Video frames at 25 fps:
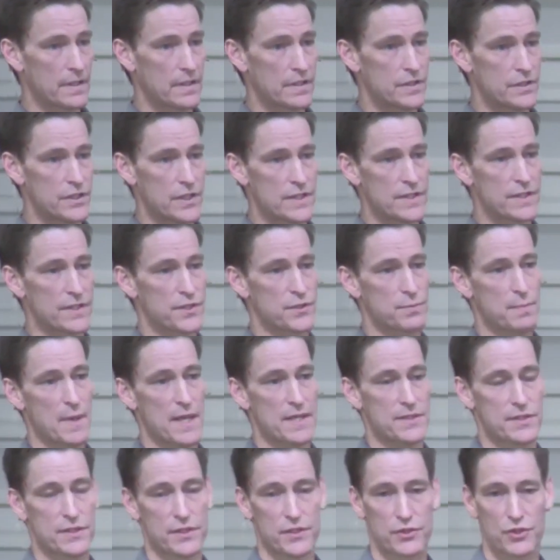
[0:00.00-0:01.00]
Jesus'
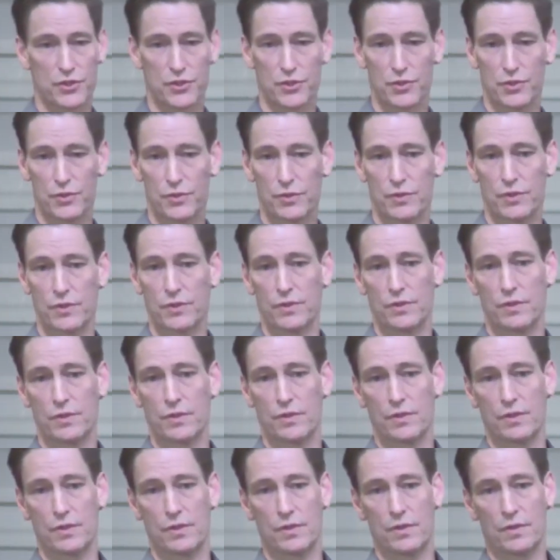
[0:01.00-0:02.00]
message
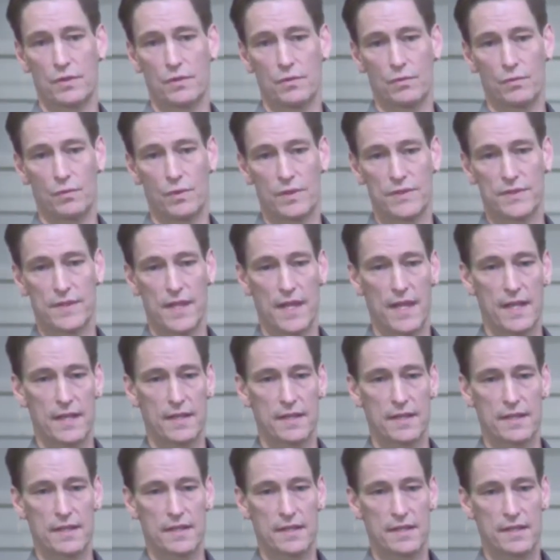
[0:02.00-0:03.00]
was that
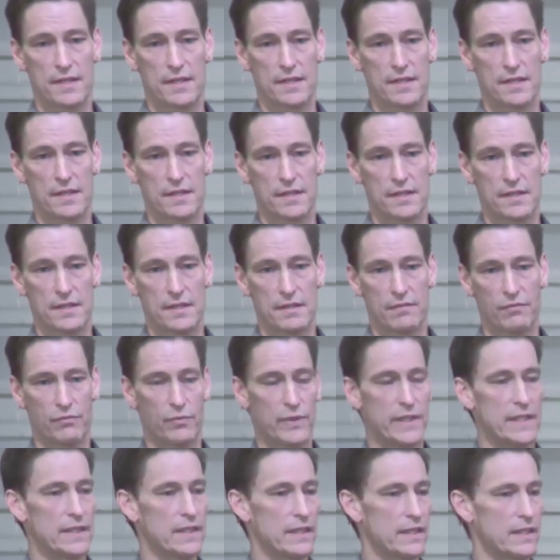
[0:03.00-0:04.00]
if
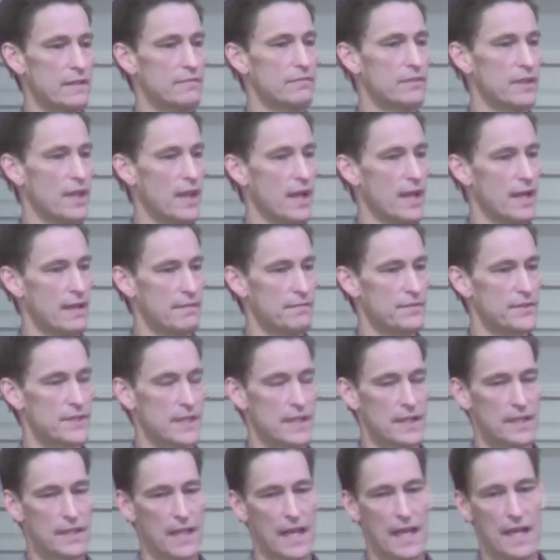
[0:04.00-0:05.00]
we live lives that
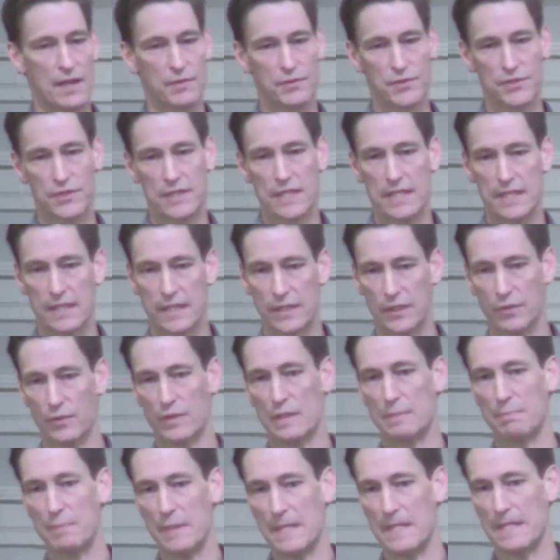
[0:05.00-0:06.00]
allow sin to
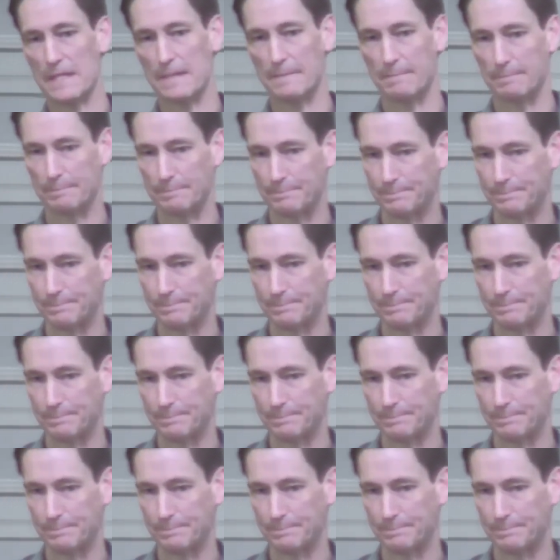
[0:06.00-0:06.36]
creep in,